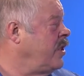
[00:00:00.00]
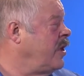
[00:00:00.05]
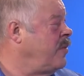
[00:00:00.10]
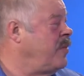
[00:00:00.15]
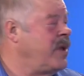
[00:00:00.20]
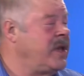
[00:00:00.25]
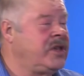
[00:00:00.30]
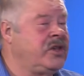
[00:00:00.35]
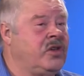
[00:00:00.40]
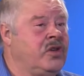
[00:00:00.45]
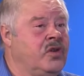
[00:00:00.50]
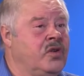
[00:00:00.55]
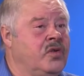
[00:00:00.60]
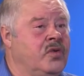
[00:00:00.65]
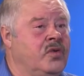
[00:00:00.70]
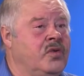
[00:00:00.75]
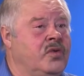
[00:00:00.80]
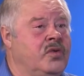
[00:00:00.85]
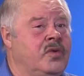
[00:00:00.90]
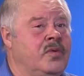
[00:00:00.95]
make
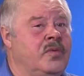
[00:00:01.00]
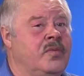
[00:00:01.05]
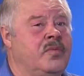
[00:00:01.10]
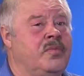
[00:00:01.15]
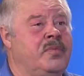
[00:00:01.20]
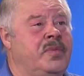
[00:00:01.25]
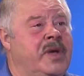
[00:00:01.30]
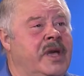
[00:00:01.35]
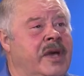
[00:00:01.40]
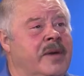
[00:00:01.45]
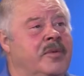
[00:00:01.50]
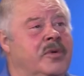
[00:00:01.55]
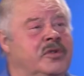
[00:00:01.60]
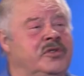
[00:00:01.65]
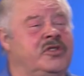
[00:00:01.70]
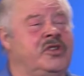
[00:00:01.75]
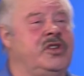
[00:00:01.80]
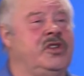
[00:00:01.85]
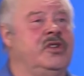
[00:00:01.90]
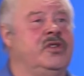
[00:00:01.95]
you be able
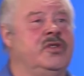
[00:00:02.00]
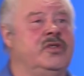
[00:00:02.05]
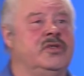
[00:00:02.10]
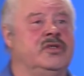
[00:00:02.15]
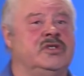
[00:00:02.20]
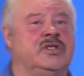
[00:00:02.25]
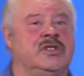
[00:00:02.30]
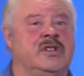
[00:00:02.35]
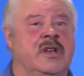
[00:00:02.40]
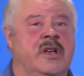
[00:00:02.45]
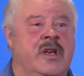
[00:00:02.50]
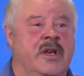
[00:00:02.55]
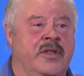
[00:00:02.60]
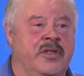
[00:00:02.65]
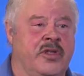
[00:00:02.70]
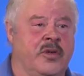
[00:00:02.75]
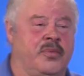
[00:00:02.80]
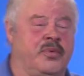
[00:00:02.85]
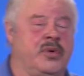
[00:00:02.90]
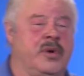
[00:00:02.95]
to use
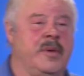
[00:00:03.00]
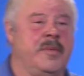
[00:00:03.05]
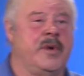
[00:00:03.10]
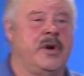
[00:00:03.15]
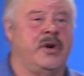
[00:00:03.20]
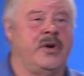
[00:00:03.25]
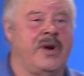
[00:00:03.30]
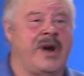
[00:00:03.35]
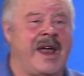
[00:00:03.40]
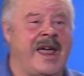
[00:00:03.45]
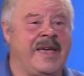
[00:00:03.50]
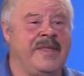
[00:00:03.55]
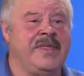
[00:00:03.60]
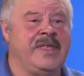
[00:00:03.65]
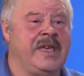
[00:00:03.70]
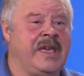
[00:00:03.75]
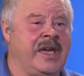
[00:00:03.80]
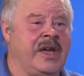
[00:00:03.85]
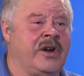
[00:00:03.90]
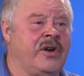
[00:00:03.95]
the perimeter and
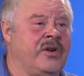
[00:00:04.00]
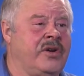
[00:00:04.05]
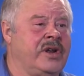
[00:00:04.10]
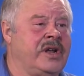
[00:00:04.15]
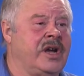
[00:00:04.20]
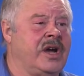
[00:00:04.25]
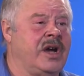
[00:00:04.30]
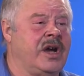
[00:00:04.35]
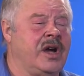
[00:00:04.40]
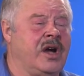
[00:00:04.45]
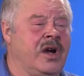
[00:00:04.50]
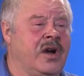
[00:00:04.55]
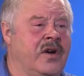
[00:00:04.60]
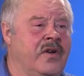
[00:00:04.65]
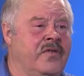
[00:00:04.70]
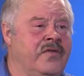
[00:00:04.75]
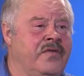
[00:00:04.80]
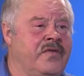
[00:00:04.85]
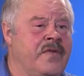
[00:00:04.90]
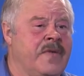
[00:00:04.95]
the area
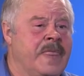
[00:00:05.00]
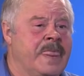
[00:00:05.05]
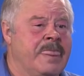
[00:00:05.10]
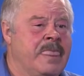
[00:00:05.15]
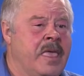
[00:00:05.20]
of